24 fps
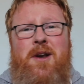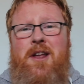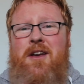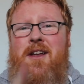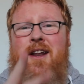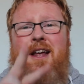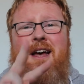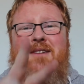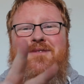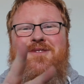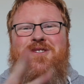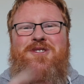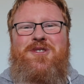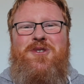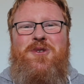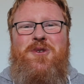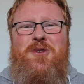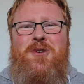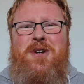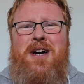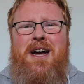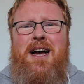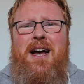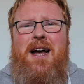when you can have
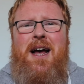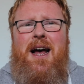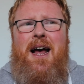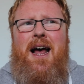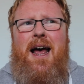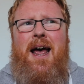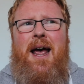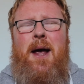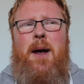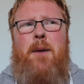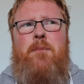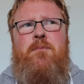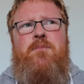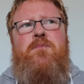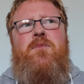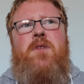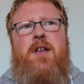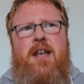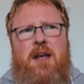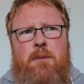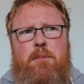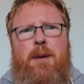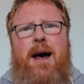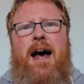two?
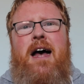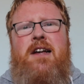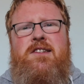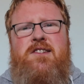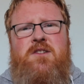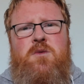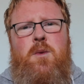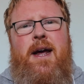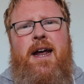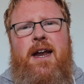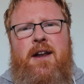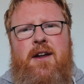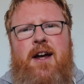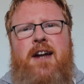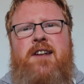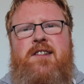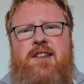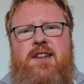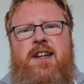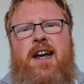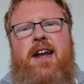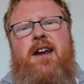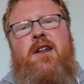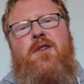He passed away in
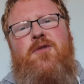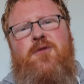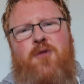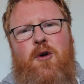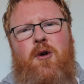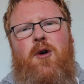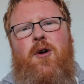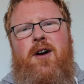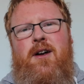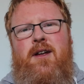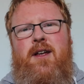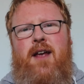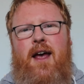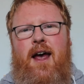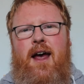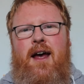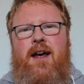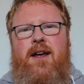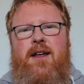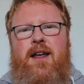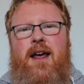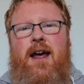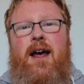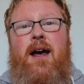1984.
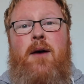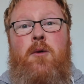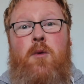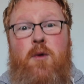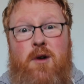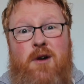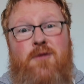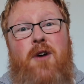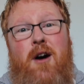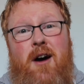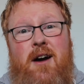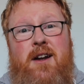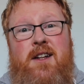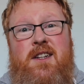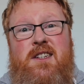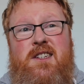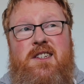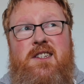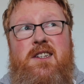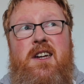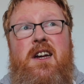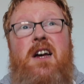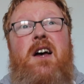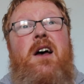Yeah, one of
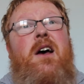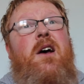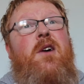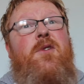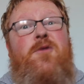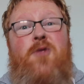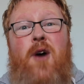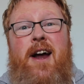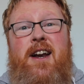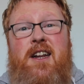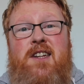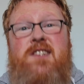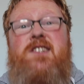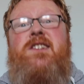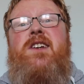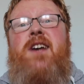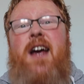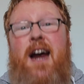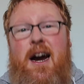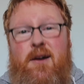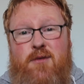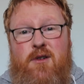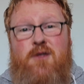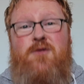Ireland's finest
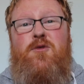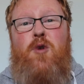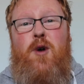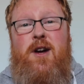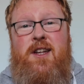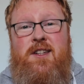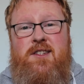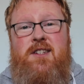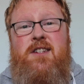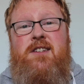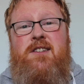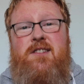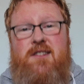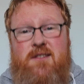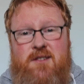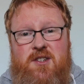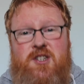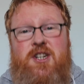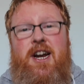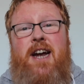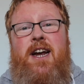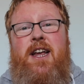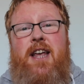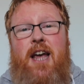ever voices.
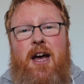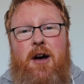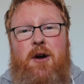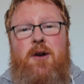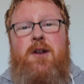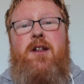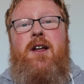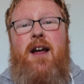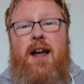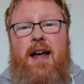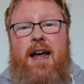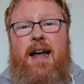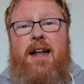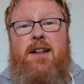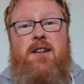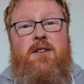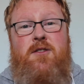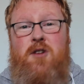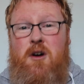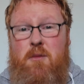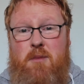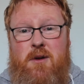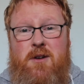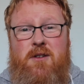Check out
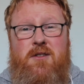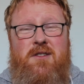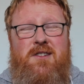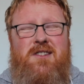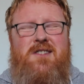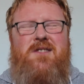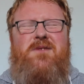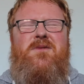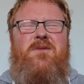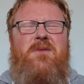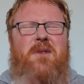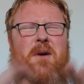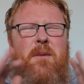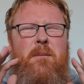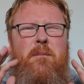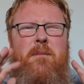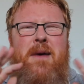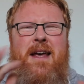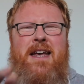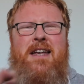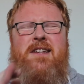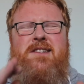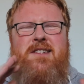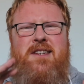the Dubliners.
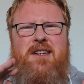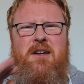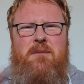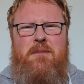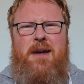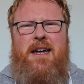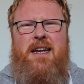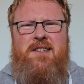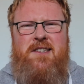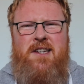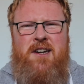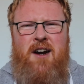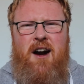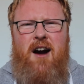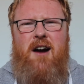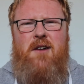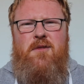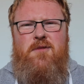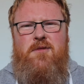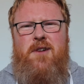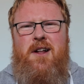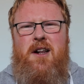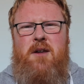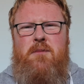Amazing, amazing
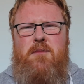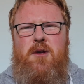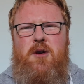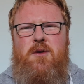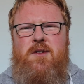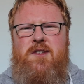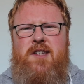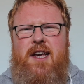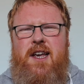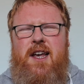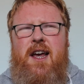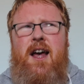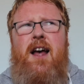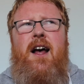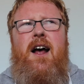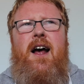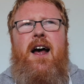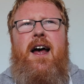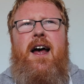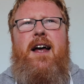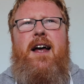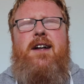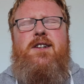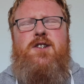heartfelt music.
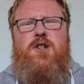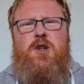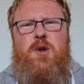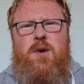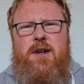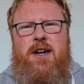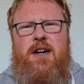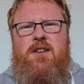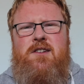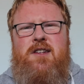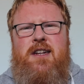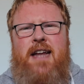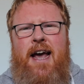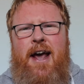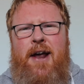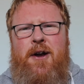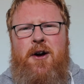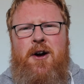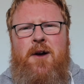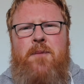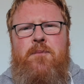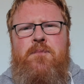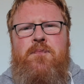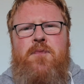2 years
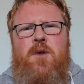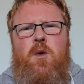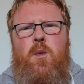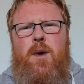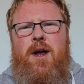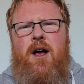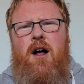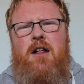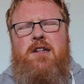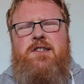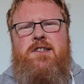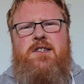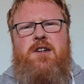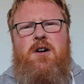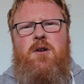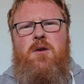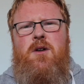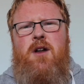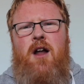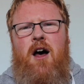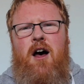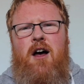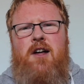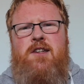later, we also
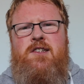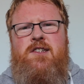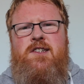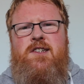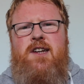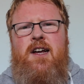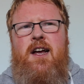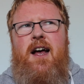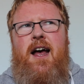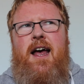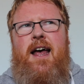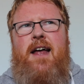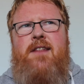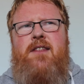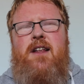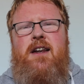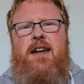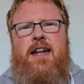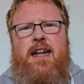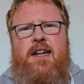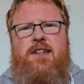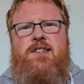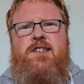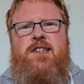lost the
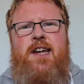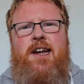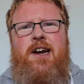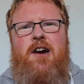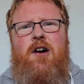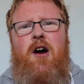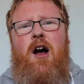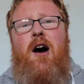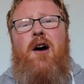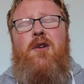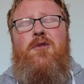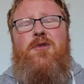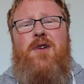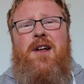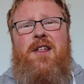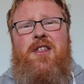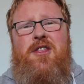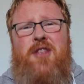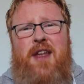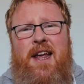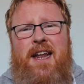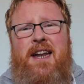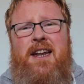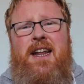lead singer of
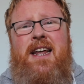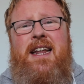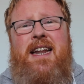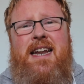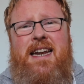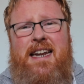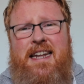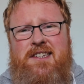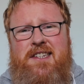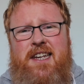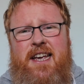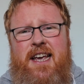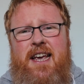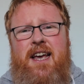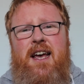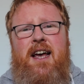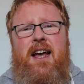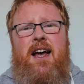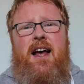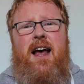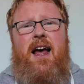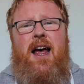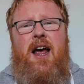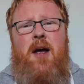Thin Lizzy,
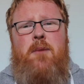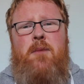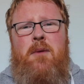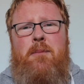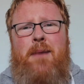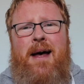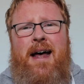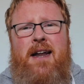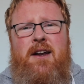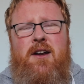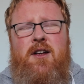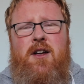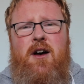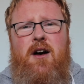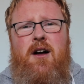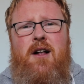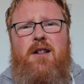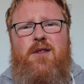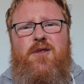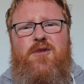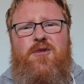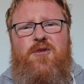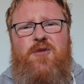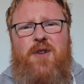a man
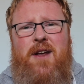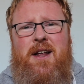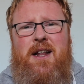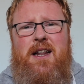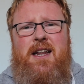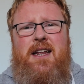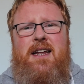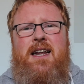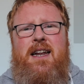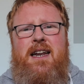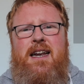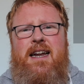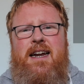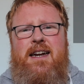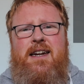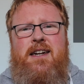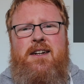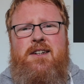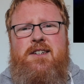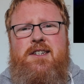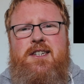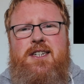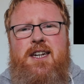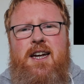called Phil
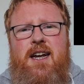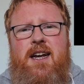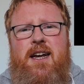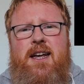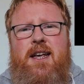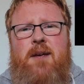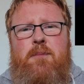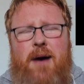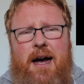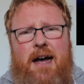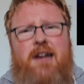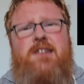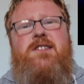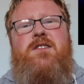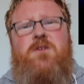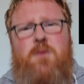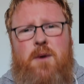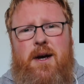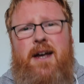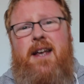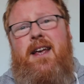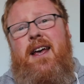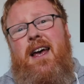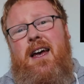Lynott. He passed
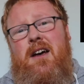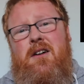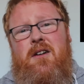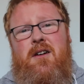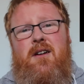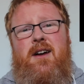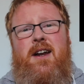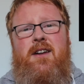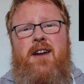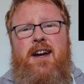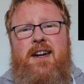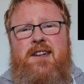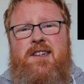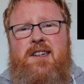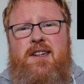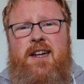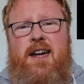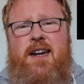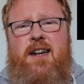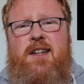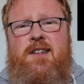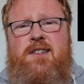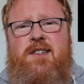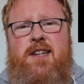away, yeah, early
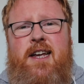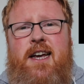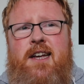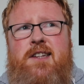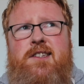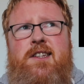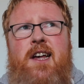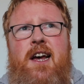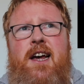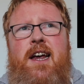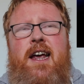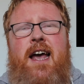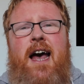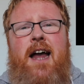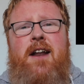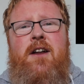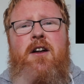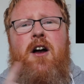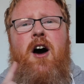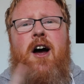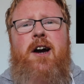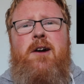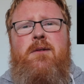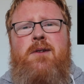1986. He had
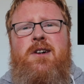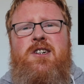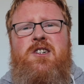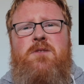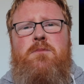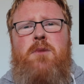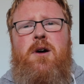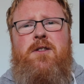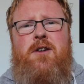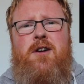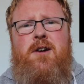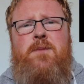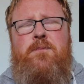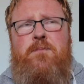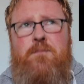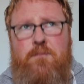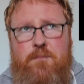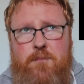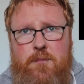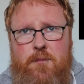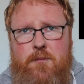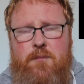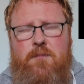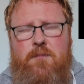an Irish mother,